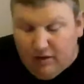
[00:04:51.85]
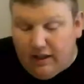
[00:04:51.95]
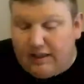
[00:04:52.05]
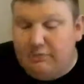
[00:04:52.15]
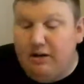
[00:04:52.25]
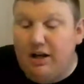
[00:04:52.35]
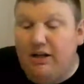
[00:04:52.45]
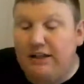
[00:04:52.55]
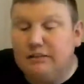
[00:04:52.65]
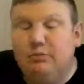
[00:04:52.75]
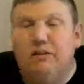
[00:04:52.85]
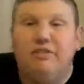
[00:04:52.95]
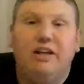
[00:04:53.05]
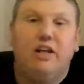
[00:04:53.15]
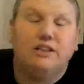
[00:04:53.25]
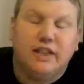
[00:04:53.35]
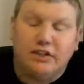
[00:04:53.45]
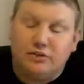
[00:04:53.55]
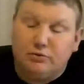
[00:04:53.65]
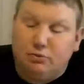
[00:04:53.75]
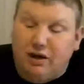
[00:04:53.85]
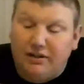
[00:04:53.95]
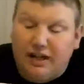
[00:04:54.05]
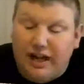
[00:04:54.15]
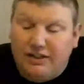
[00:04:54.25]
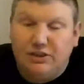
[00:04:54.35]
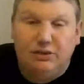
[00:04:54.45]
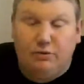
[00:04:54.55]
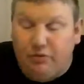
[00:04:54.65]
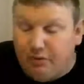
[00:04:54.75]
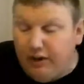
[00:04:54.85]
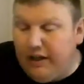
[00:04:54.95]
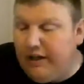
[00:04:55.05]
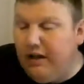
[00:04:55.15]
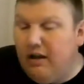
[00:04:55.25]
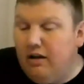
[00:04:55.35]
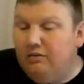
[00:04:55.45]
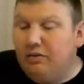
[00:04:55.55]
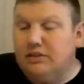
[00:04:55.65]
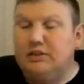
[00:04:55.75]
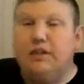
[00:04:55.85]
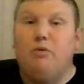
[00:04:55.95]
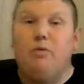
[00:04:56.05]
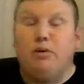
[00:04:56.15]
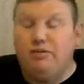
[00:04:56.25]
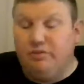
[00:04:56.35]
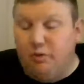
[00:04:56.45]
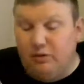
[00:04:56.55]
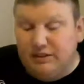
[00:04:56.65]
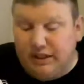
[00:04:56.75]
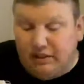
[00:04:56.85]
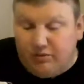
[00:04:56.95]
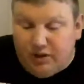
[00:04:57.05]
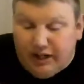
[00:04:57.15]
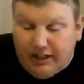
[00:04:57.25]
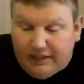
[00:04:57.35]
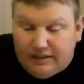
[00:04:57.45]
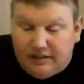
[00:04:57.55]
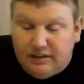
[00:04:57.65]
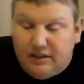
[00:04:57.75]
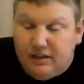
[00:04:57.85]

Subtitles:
Last but not least, we have the Los Angeles Wildcats, 2-3, versus the 1-4 Seattle Dragons.